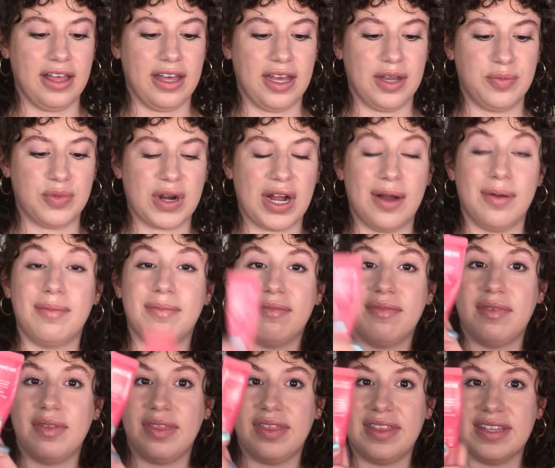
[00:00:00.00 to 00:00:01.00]
I brought
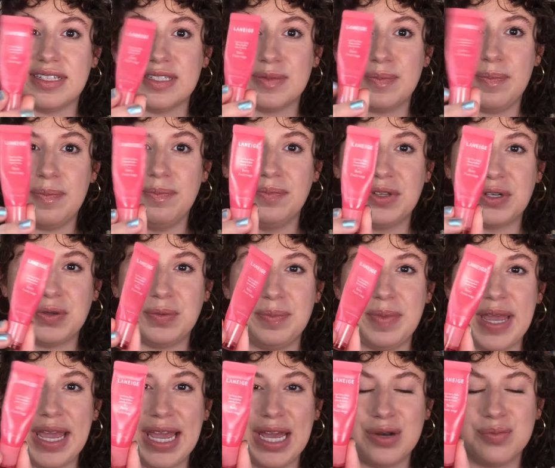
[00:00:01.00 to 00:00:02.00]
this little
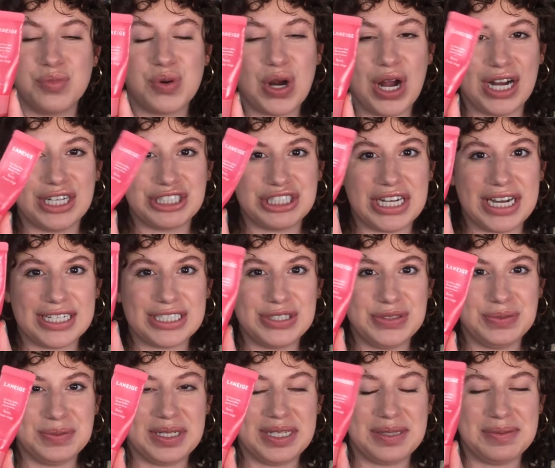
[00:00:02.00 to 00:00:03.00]
pan project
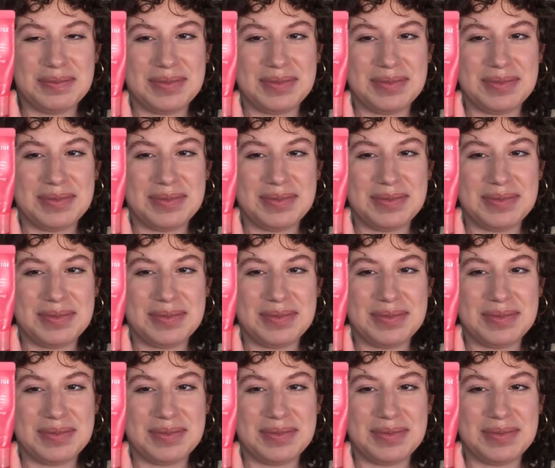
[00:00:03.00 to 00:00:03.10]
with